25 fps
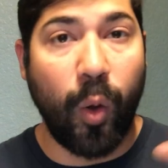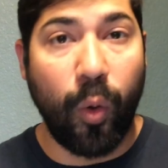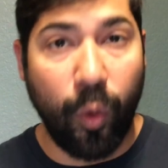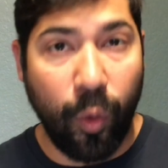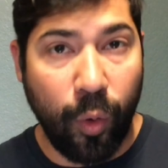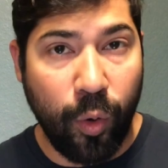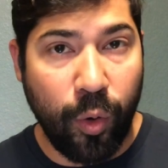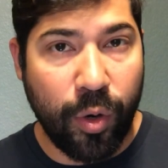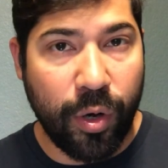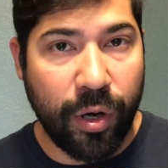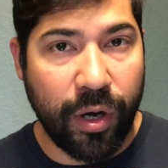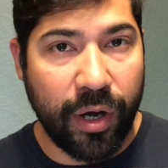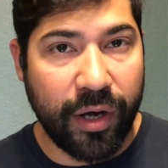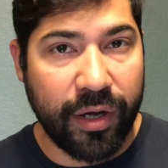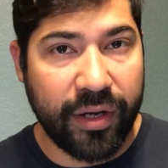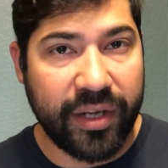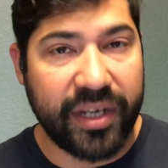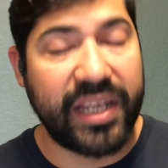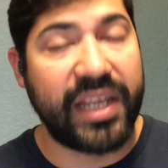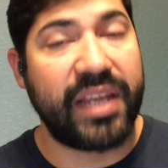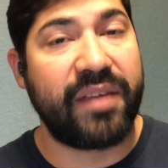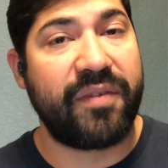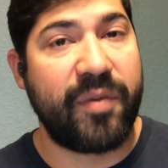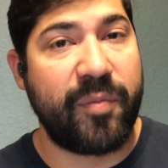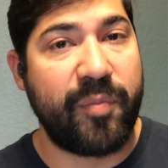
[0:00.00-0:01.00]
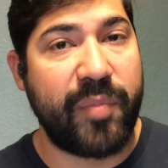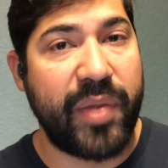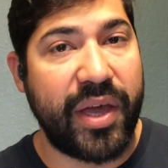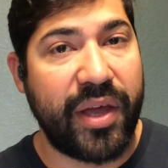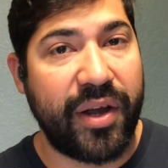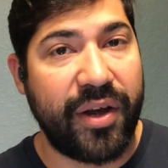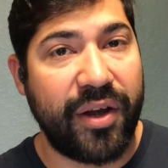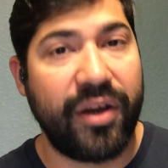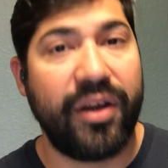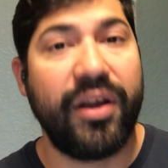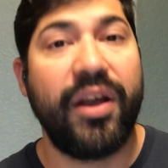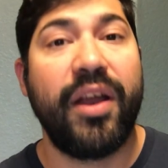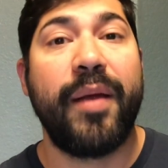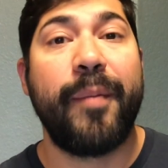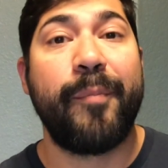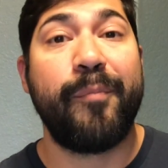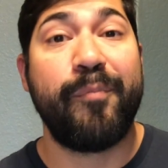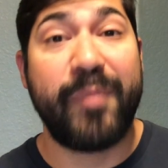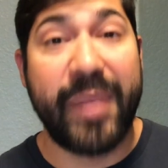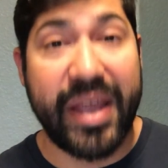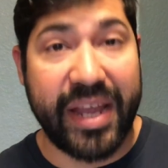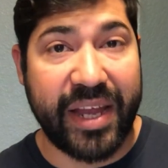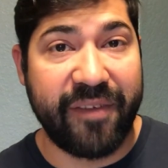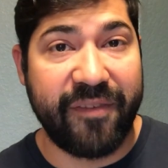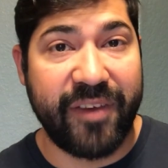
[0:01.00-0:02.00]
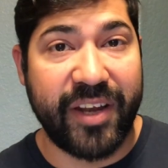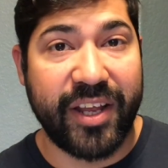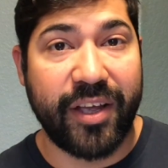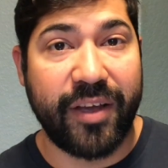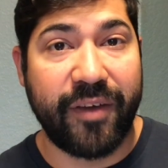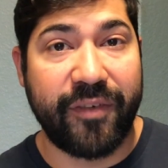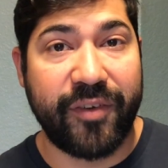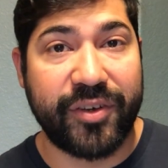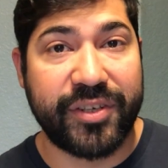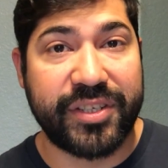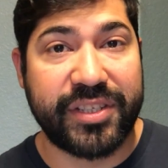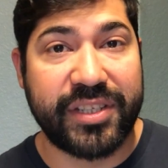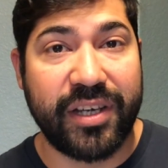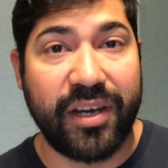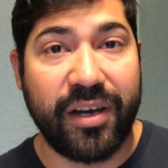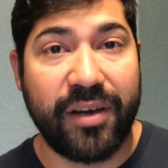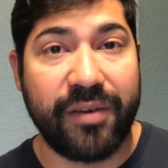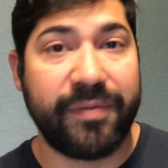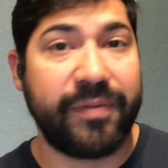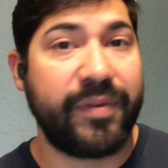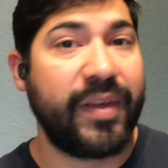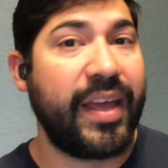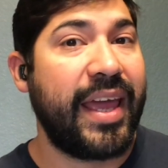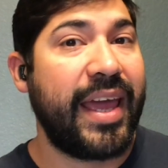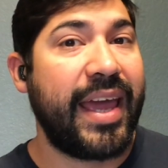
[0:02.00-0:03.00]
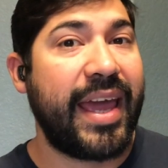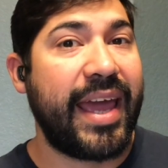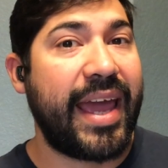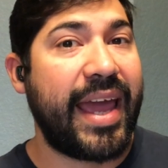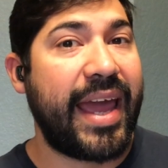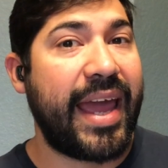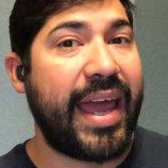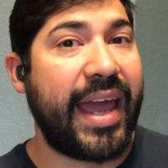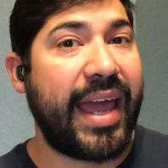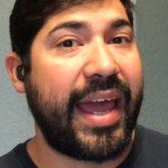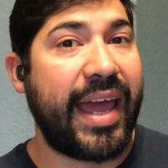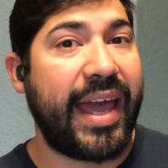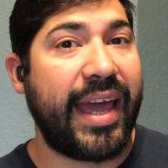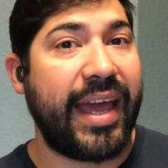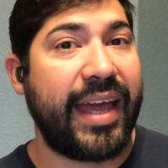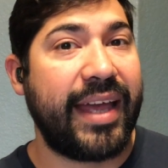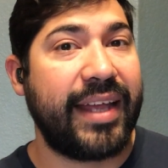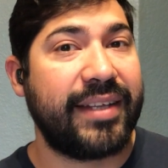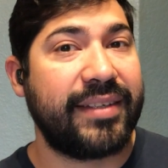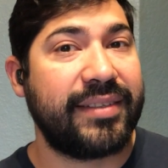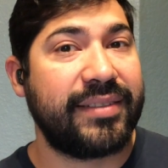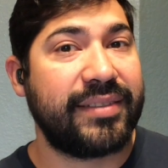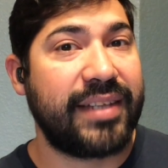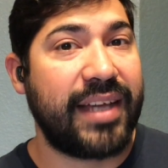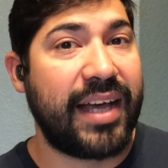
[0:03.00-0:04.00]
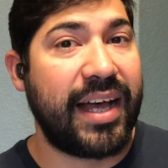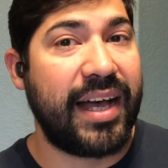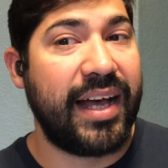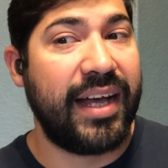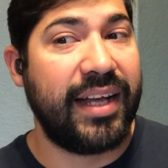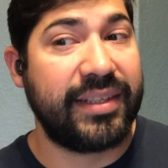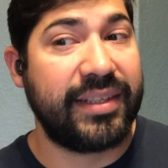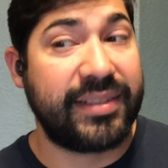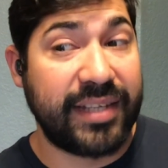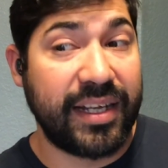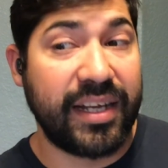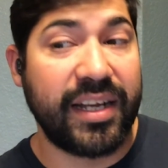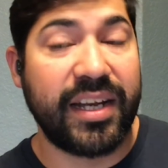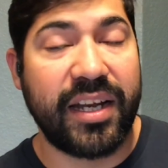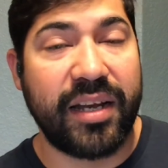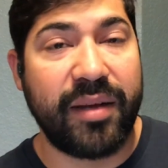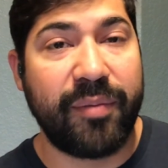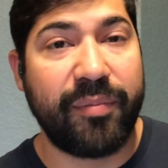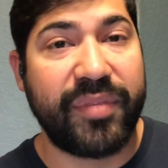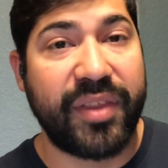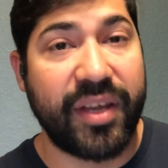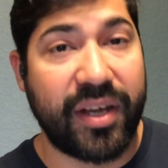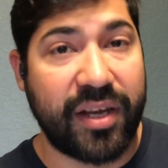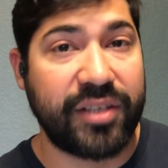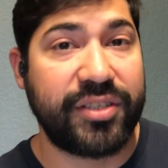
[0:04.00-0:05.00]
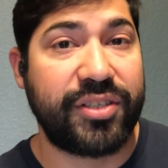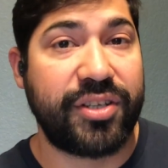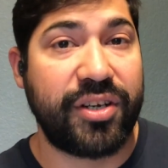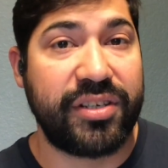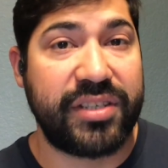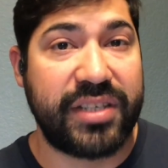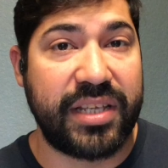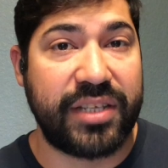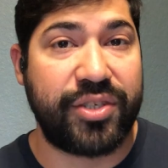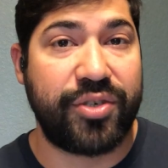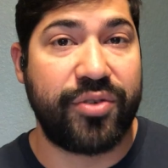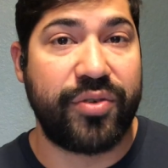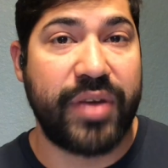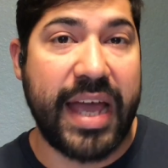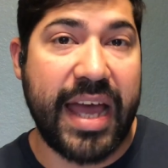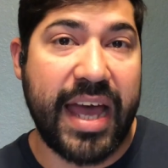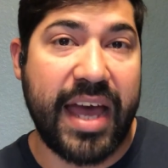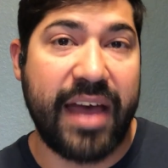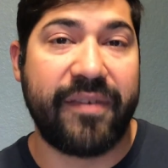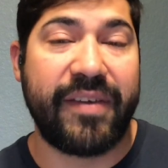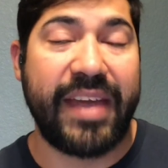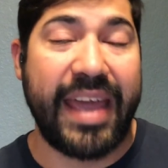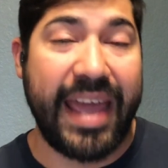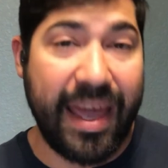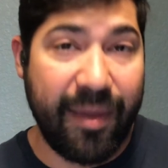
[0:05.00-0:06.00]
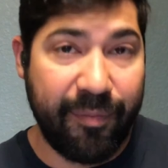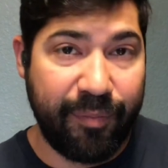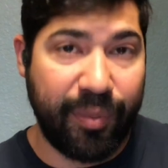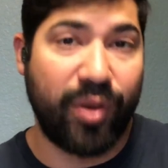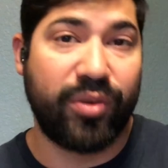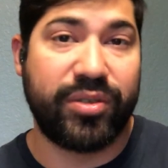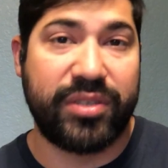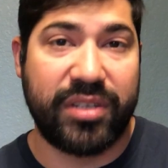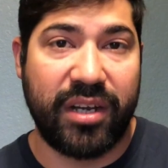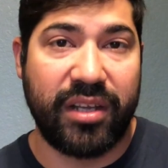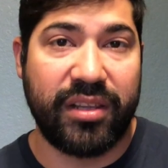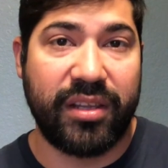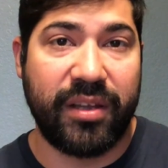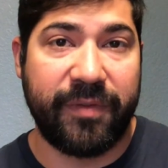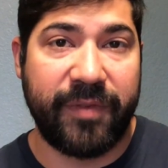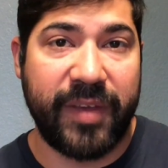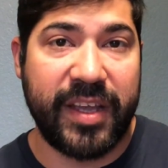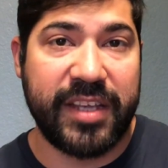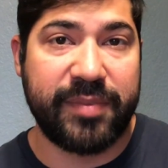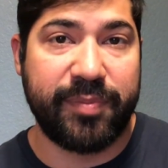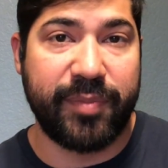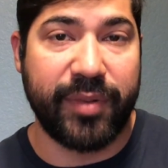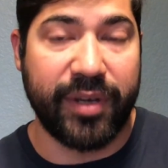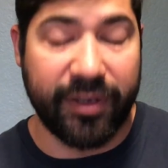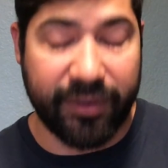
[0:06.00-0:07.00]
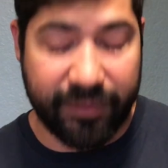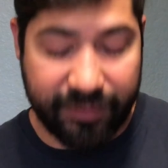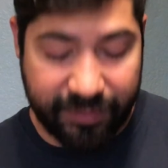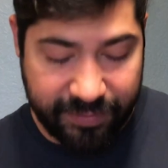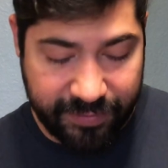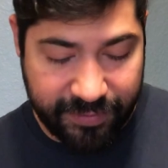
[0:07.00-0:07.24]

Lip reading: Or even better, make a video of yourself and telling them the concerns that you have and post it on their Facebook.